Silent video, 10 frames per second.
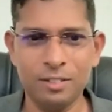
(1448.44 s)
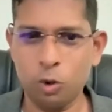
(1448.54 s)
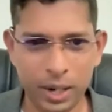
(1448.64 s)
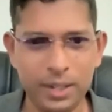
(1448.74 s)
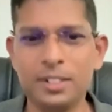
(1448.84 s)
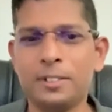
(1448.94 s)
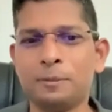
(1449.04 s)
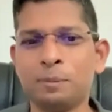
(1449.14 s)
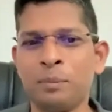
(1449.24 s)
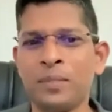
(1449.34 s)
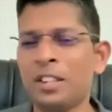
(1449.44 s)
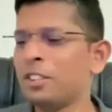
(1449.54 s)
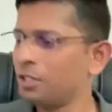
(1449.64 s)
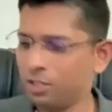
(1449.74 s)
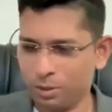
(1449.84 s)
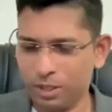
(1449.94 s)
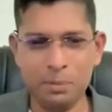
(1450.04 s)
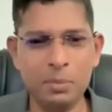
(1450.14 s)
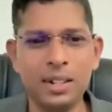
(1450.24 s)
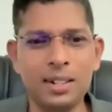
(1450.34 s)
Right. So
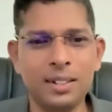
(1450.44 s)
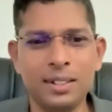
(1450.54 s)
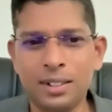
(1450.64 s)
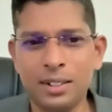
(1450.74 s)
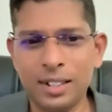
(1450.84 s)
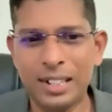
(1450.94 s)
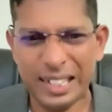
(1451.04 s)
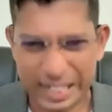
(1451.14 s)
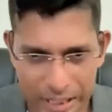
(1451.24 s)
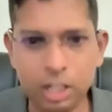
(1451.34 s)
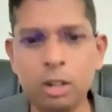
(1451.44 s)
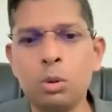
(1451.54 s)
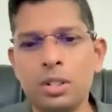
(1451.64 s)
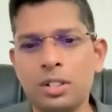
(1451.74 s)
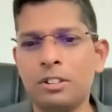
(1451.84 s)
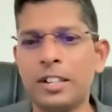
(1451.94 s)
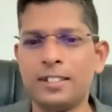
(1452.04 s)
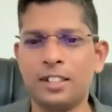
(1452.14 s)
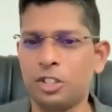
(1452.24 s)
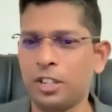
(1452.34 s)
let me conclude
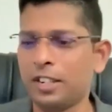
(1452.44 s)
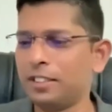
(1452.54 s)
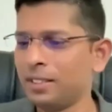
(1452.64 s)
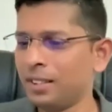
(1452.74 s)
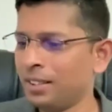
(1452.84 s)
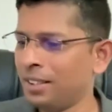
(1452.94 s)
today's session.